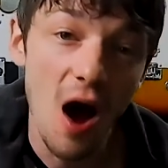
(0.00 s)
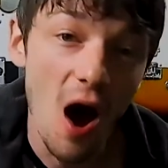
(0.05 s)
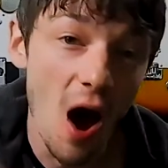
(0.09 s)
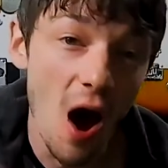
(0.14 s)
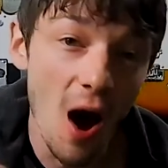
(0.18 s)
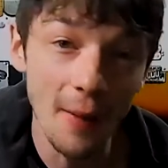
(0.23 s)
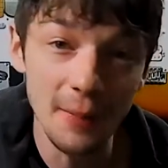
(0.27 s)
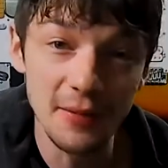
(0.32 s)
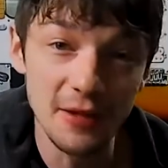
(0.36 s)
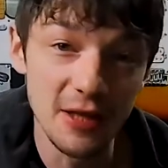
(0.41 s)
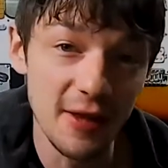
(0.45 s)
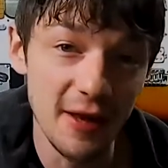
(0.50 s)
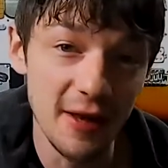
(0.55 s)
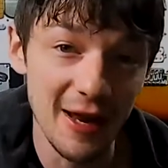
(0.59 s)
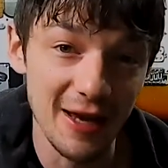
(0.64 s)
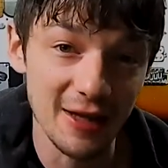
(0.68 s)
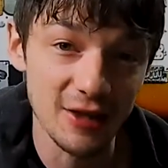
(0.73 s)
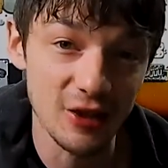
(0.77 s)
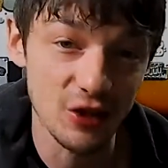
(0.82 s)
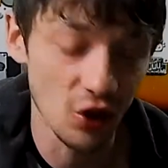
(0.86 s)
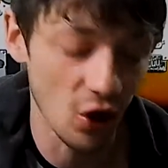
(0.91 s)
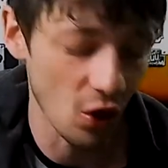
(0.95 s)
up to the
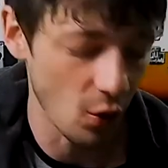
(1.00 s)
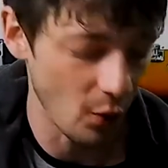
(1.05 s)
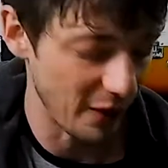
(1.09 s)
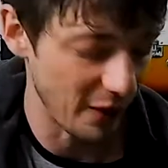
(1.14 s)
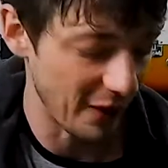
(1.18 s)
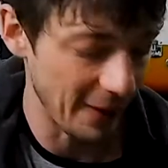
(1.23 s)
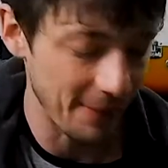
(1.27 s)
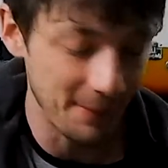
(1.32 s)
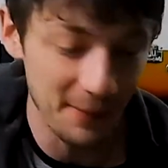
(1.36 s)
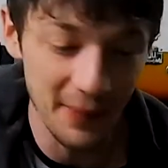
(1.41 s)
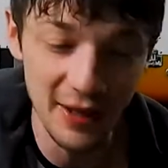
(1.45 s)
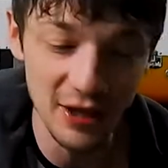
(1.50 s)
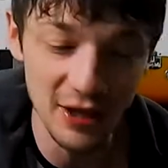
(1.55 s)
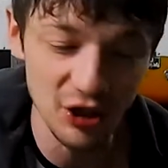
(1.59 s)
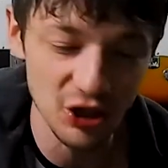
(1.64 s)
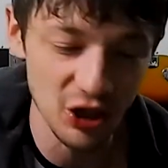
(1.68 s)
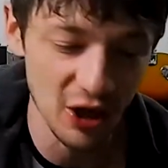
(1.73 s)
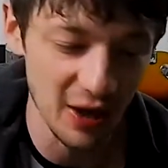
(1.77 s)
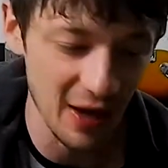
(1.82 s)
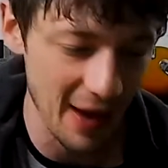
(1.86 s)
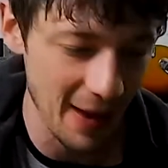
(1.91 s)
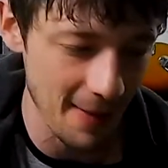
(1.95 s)
next dot where I pinch
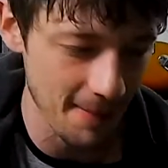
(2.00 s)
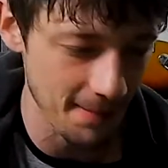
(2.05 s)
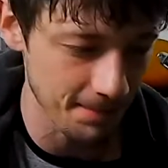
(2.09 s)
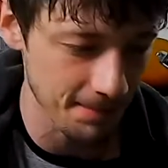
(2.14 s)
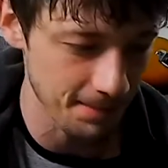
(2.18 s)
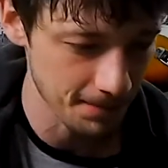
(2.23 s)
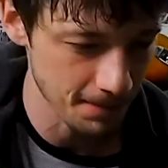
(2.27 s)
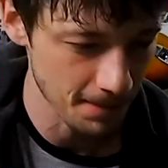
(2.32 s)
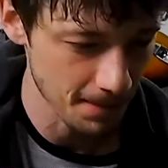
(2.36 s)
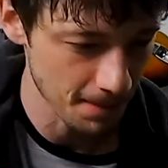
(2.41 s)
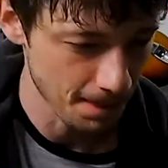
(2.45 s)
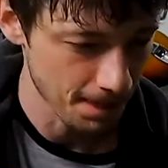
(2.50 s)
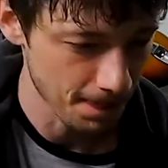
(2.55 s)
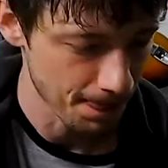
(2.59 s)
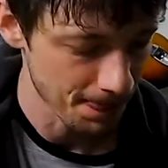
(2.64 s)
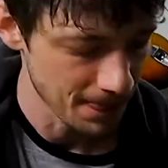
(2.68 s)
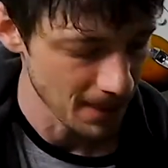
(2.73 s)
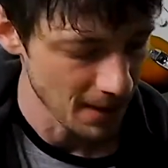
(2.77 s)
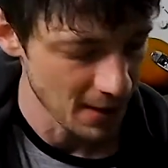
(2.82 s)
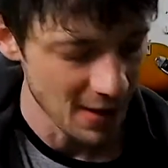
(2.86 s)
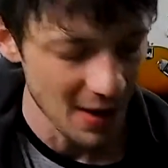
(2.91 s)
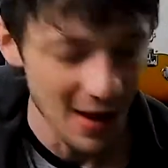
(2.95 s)
again,
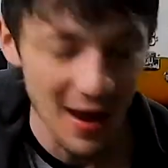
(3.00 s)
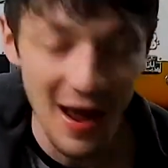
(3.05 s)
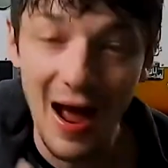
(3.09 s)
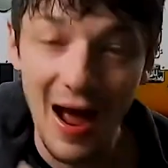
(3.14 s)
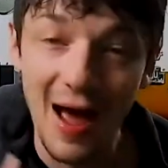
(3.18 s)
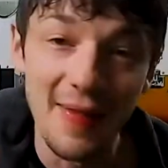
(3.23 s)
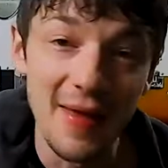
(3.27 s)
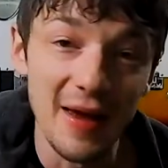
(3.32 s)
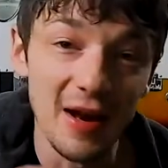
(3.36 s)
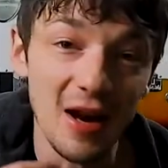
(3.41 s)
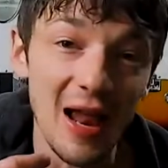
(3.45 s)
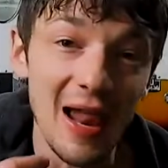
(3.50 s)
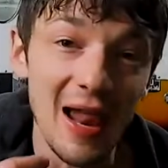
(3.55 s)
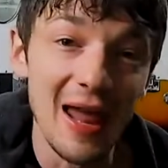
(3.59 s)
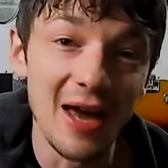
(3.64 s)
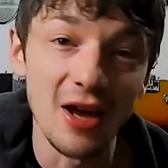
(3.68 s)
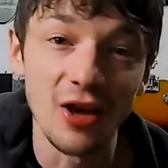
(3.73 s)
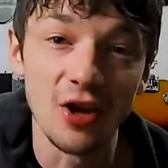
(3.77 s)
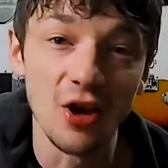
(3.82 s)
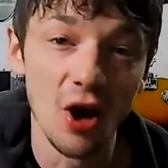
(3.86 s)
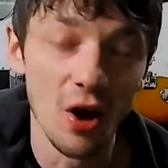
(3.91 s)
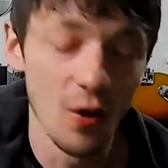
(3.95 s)
and then I
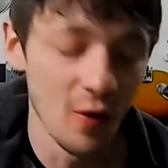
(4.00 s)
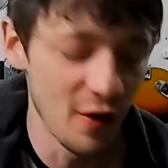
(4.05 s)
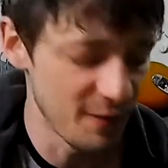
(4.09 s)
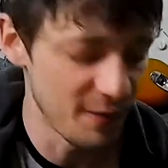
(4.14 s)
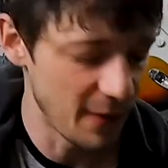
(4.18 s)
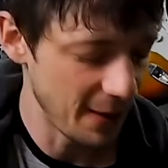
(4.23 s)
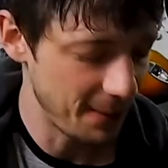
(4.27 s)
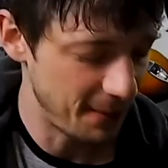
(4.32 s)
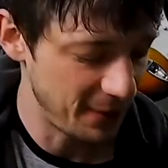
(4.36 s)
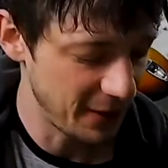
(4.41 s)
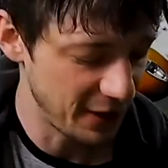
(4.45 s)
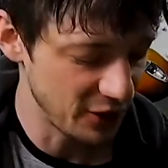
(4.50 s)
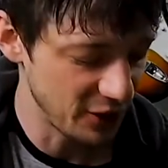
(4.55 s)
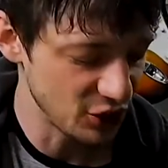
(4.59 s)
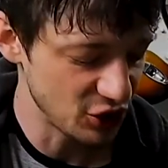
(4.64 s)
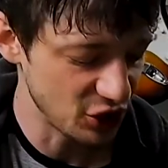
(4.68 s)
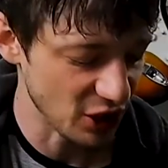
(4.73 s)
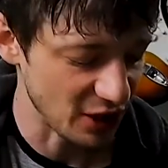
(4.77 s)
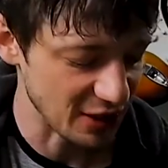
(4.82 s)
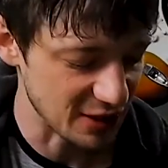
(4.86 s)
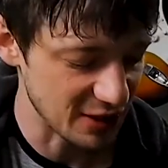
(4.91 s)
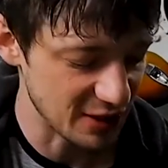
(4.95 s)
let go of my
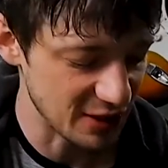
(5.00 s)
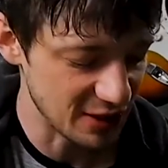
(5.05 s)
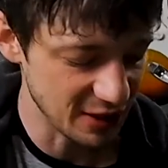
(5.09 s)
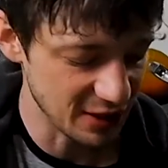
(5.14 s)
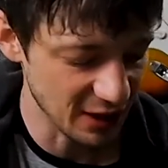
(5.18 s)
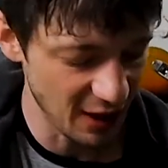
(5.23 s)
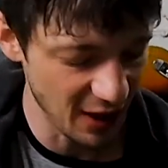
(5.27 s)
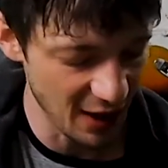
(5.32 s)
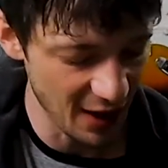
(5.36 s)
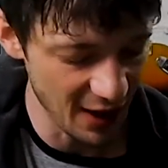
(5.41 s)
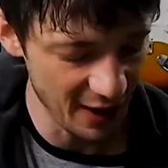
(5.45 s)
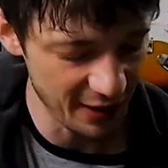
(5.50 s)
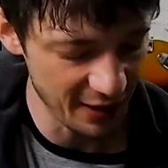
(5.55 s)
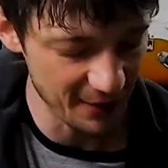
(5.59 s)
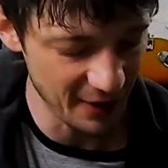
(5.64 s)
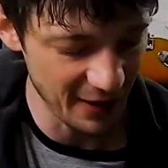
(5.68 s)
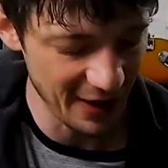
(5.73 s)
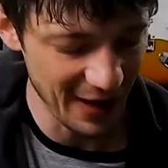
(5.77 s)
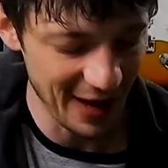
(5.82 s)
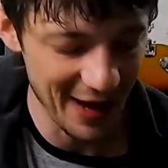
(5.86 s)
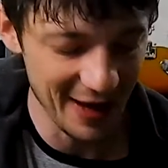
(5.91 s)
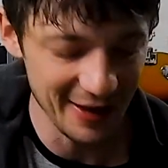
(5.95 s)
pinch, I slide
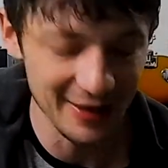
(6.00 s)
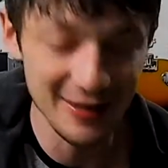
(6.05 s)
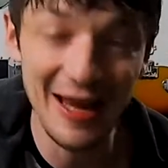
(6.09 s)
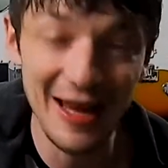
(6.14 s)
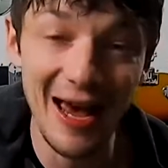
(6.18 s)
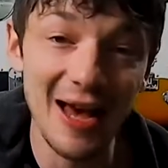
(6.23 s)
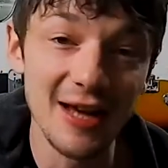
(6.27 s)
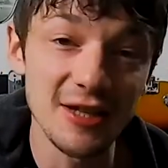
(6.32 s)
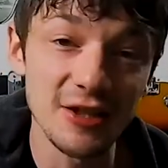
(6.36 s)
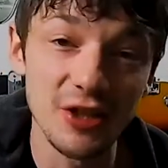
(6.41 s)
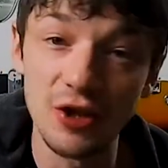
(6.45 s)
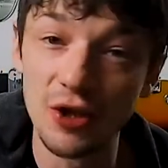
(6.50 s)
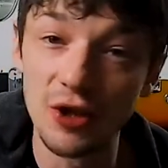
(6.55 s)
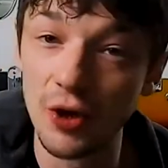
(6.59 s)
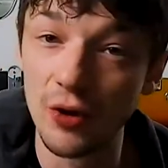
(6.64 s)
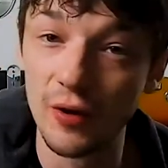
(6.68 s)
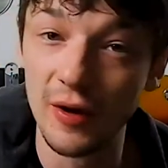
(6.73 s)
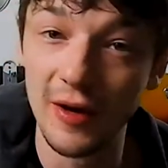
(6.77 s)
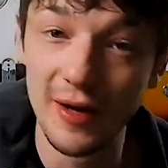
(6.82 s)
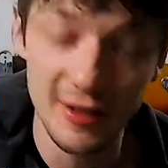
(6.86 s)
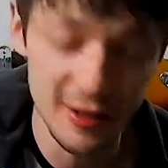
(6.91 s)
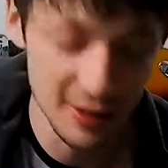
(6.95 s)
my hand as a
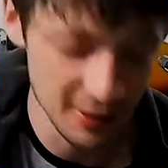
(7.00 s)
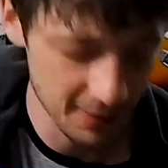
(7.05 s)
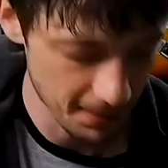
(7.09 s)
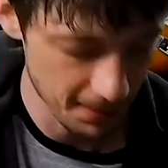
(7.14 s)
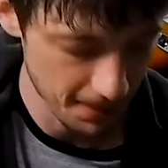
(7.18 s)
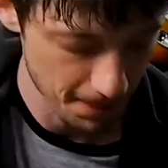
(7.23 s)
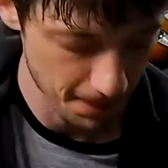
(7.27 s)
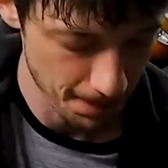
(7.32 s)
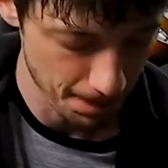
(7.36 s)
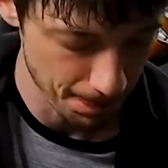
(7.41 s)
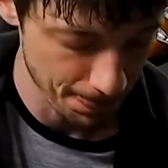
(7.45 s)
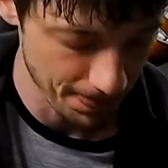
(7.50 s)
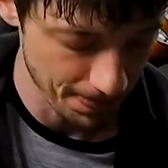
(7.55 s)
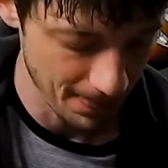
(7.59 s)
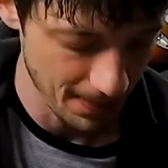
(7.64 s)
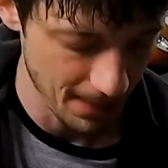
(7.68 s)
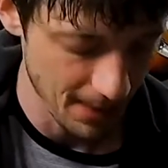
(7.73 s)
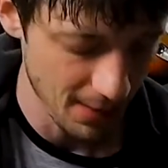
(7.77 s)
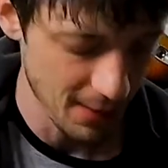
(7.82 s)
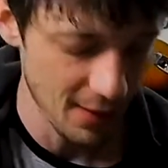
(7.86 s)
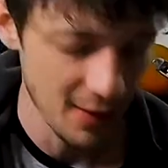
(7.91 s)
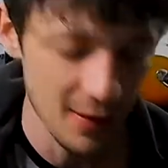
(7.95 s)
unit
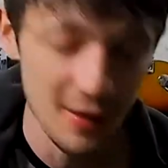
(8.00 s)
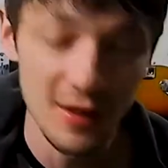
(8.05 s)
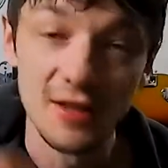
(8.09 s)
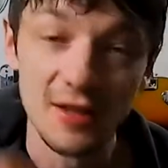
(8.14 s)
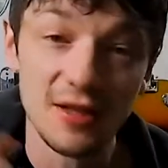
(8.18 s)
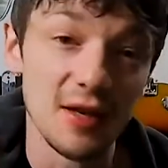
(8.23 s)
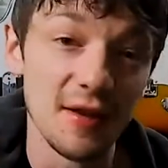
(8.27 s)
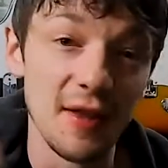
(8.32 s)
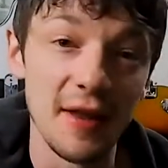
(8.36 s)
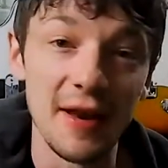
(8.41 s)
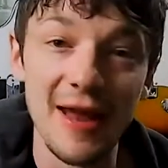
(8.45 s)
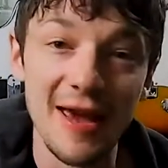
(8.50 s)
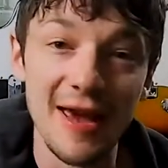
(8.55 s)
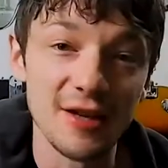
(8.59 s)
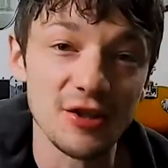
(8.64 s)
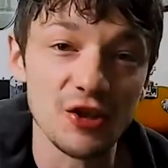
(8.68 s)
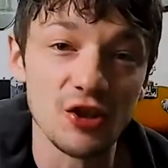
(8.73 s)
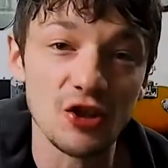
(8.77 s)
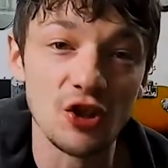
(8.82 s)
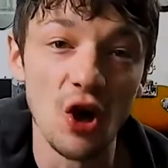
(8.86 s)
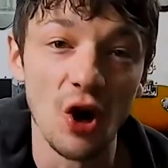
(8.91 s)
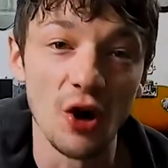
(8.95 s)
to the
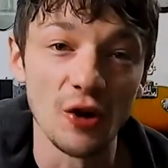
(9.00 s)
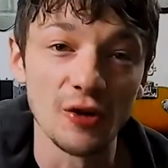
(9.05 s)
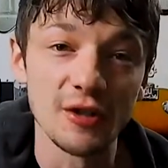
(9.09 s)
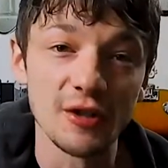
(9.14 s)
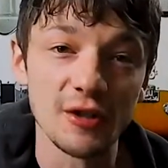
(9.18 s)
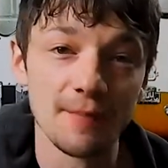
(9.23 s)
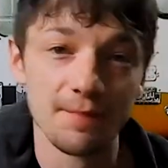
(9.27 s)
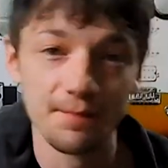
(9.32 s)
next dot.